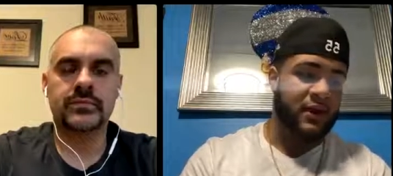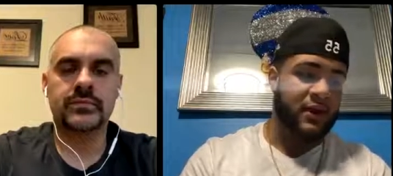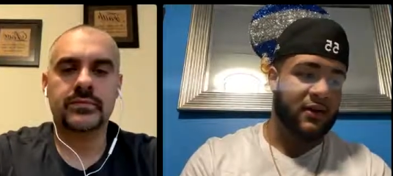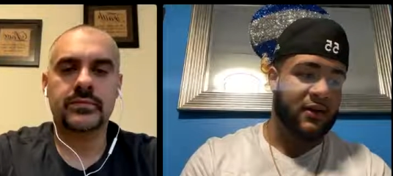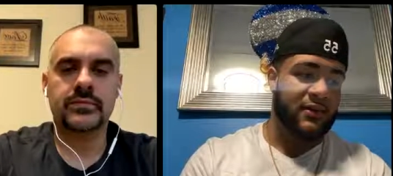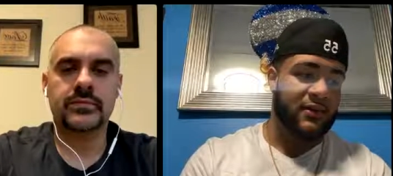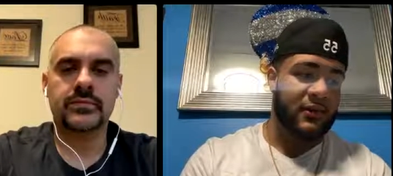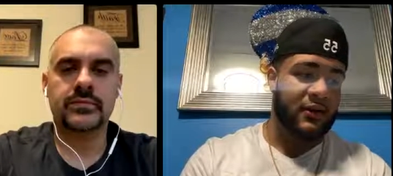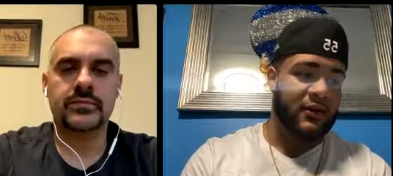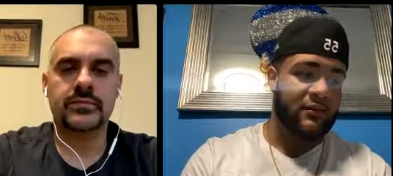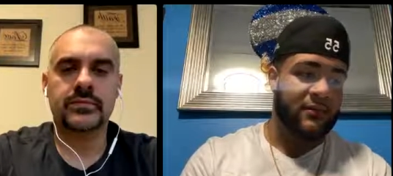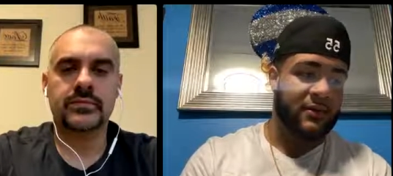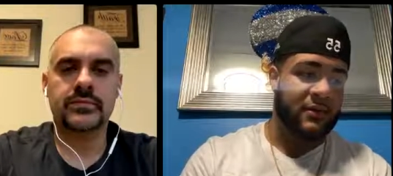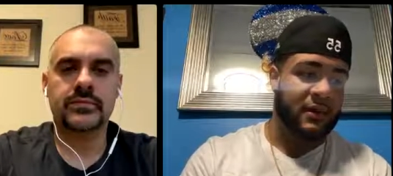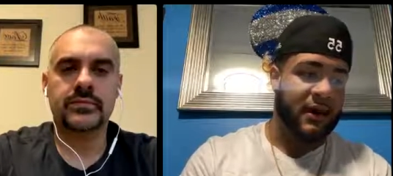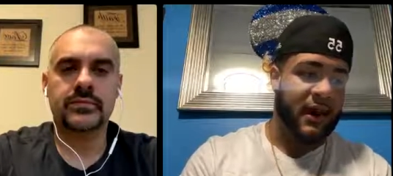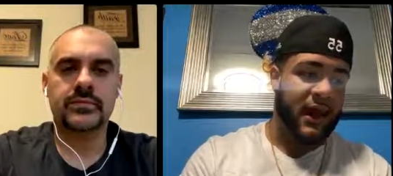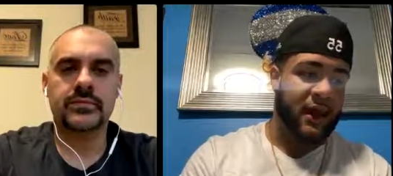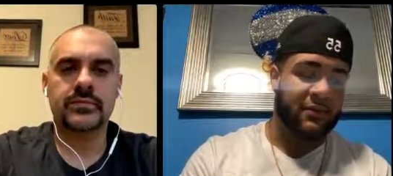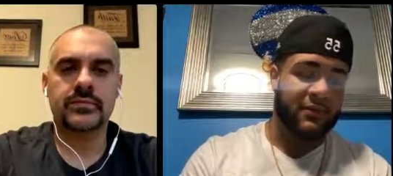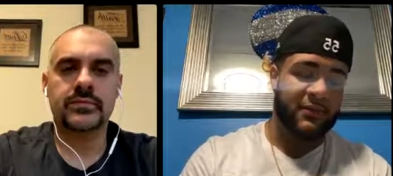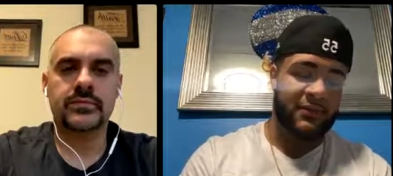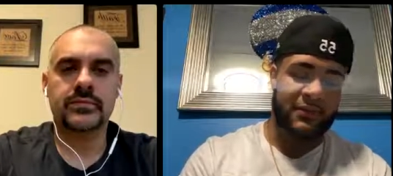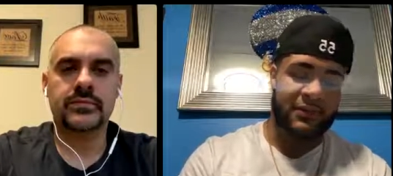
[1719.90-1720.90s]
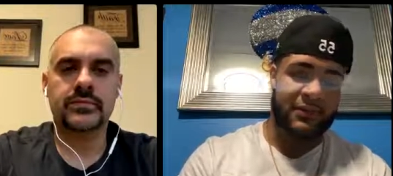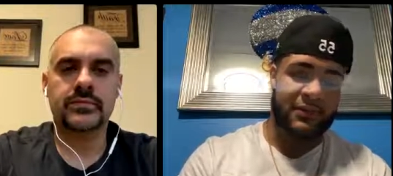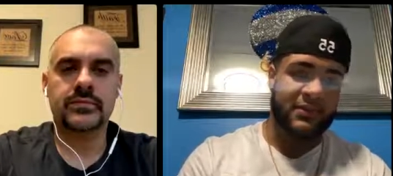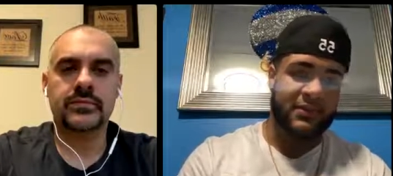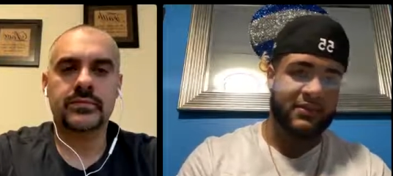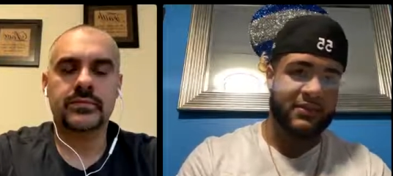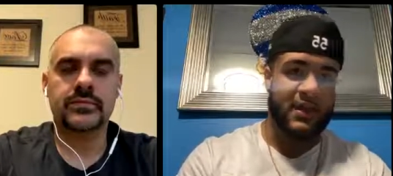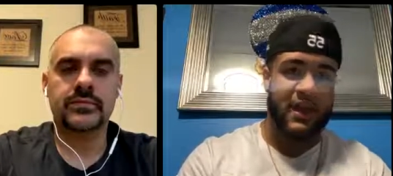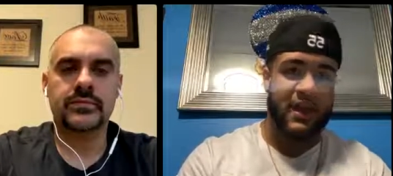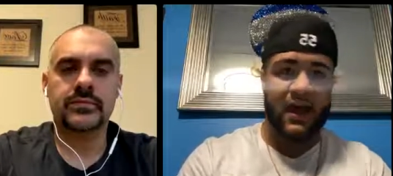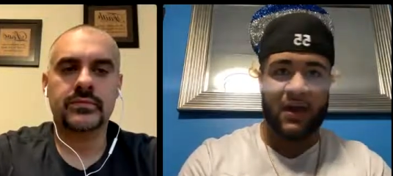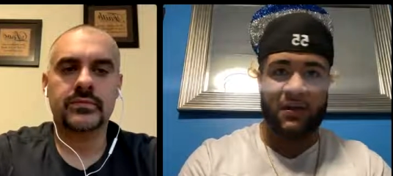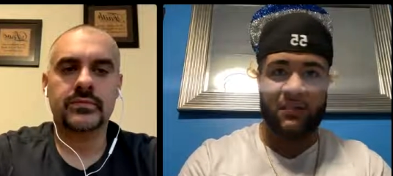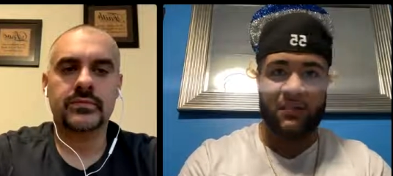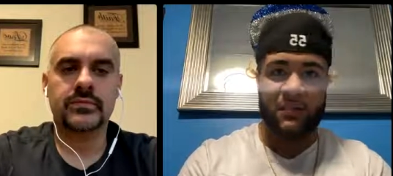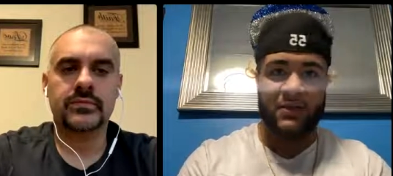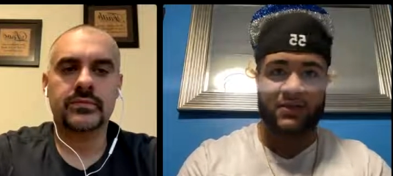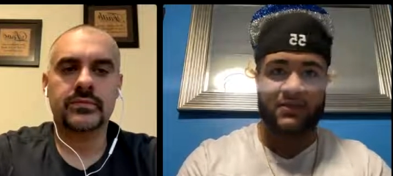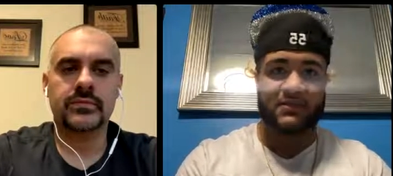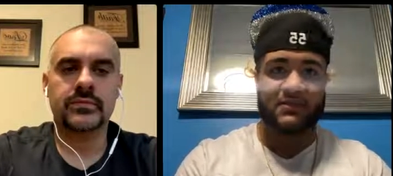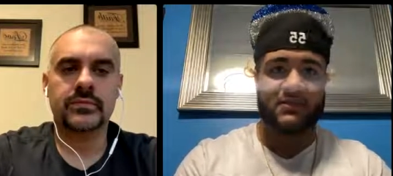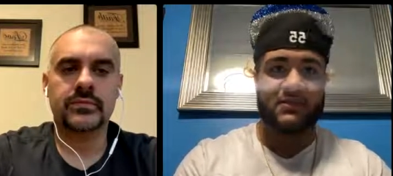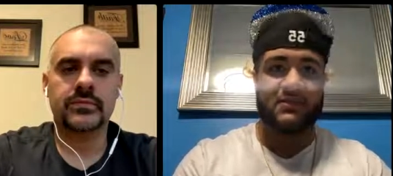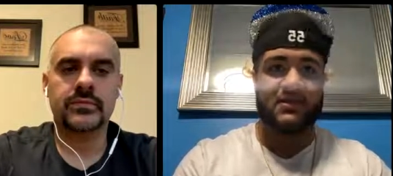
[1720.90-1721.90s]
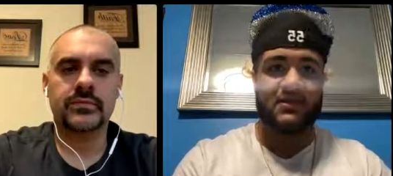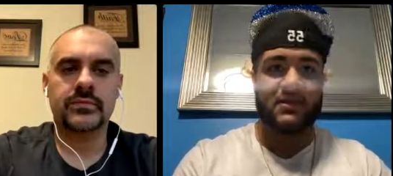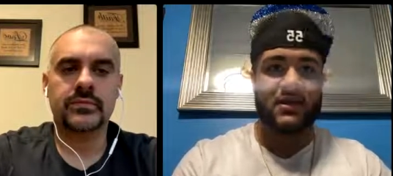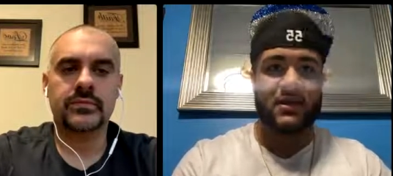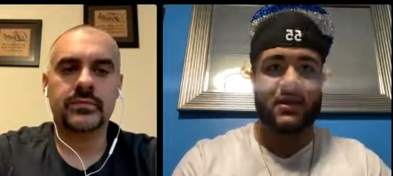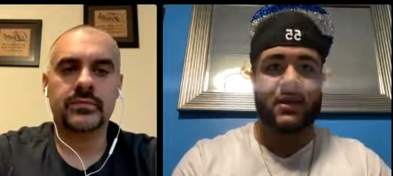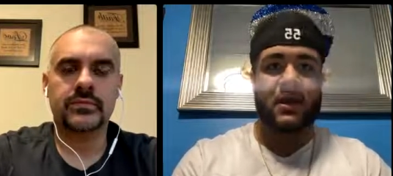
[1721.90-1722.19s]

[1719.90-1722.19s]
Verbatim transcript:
Speaker 1: there to have been opportunities that I missed.